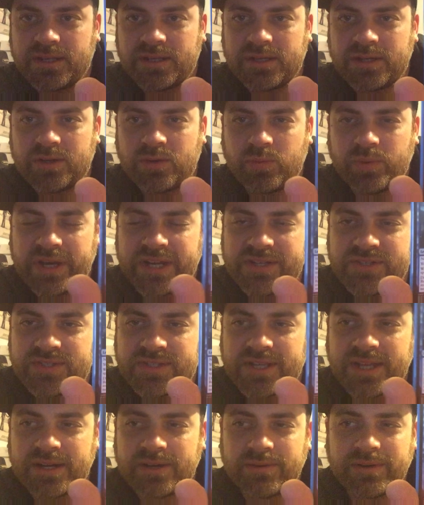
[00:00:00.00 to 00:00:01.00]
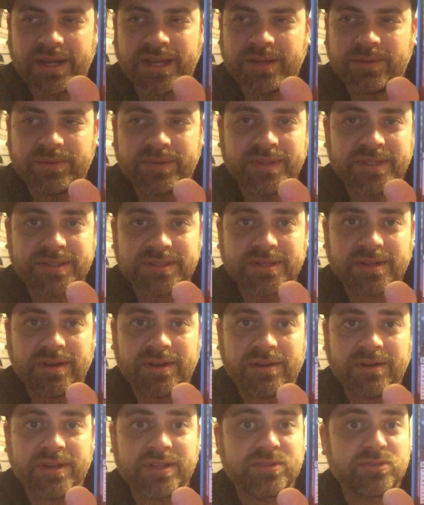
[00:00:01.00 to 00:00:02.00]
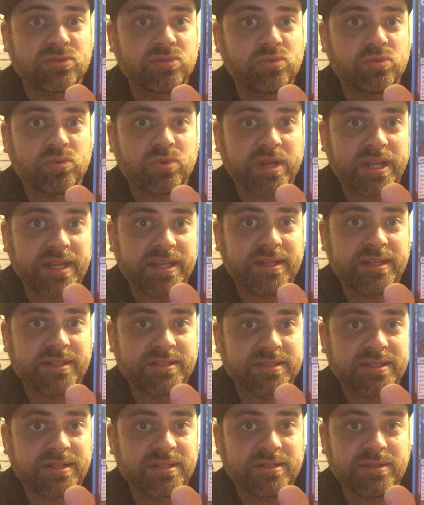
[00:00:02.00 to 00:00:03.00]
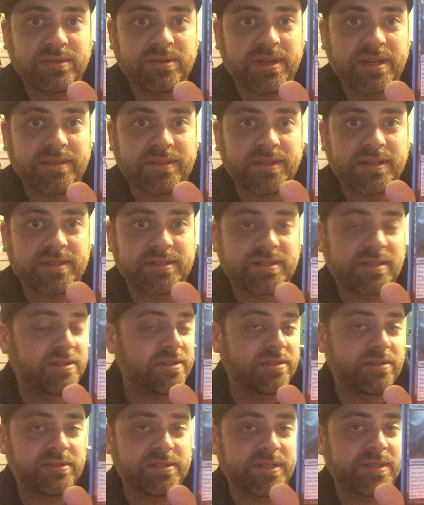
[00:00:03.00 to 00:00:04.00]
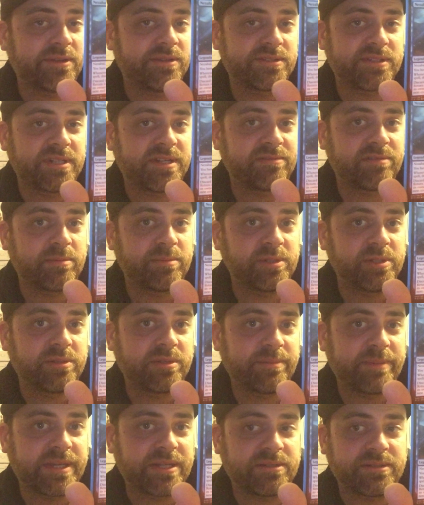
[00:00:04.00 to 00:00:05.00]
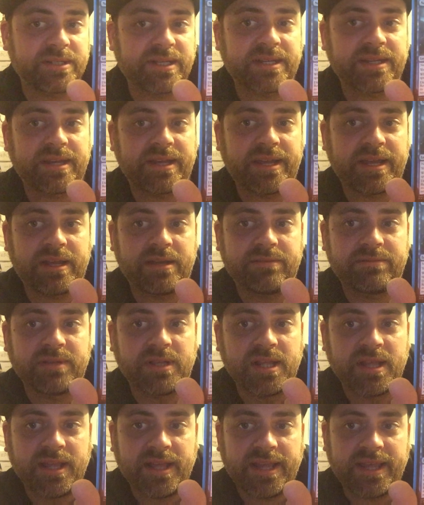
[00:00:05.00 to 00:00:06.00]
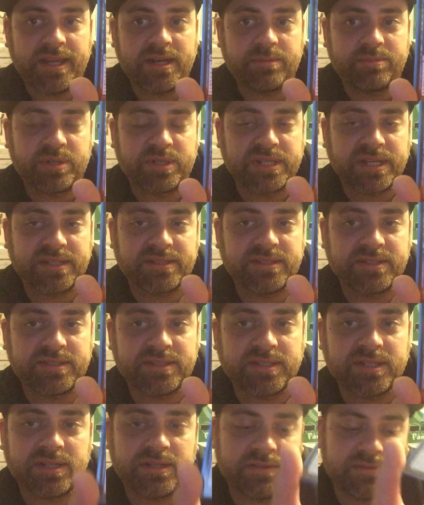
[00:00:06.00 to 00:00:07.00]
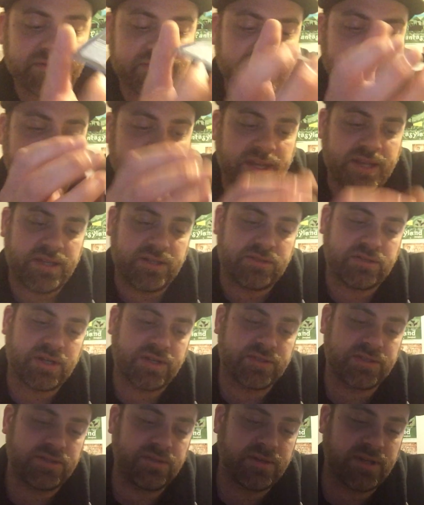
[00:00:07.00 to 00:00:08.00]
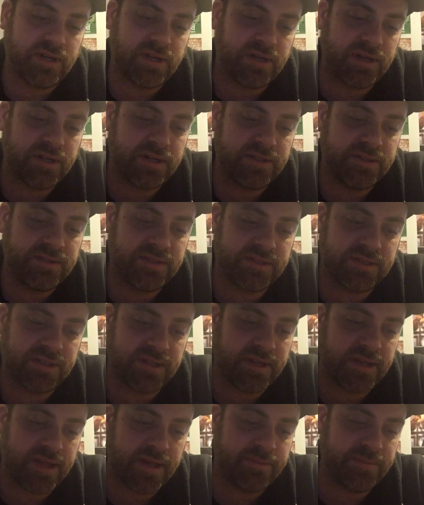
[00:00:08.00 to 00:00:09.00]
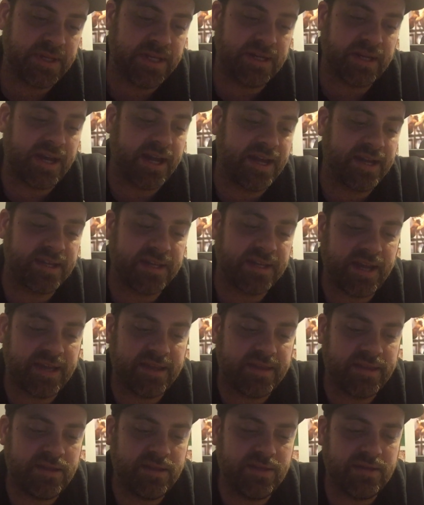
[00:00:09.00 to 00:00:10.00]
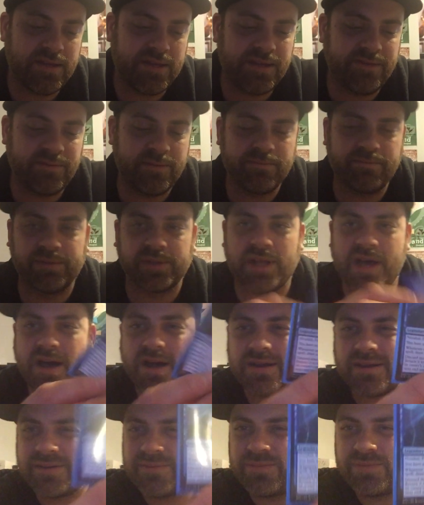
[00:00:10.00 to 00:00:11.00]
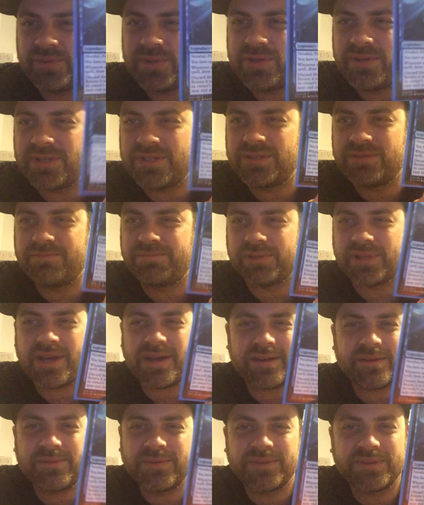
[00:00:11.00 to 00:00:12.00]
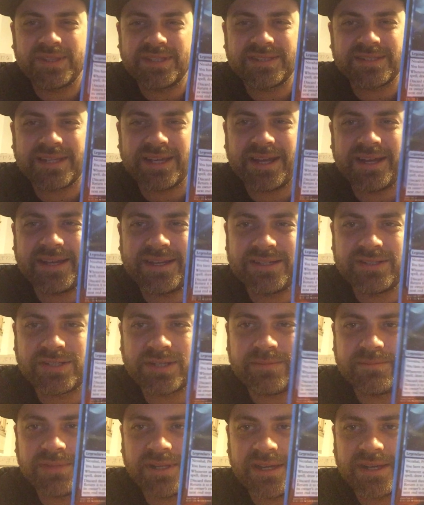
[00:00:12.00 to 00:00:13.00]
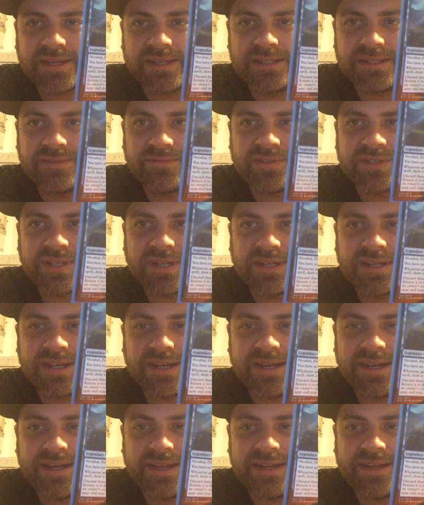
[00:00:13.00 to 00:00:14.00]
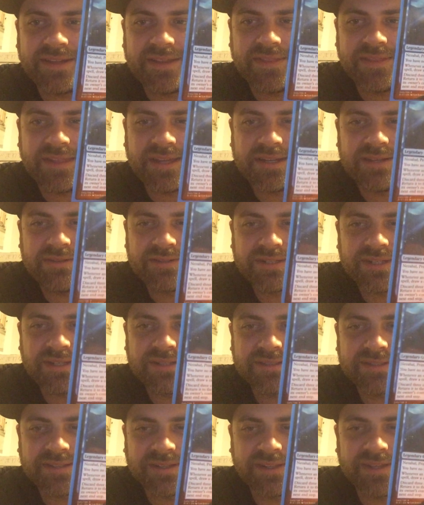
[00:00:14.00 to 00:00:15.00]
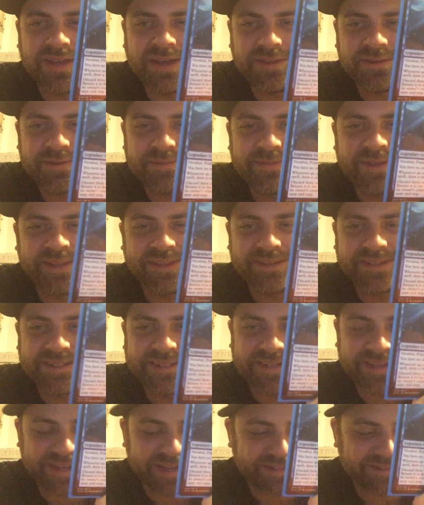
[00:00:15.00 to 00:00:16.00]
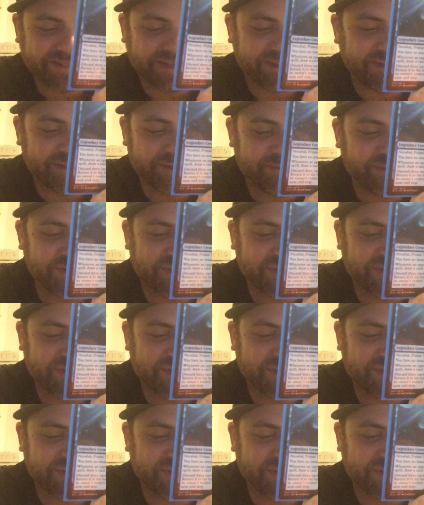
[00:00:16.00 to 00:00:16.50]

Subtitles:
You know, Wedge said it right when this card is great. It's going to do great things. It literally goes in every blue commander deck I have. And it protects itself. It draws you cards. I mean, you can even block. You can block with this guy, chump block it, and if it's going to die, and then use its other ability to exile it and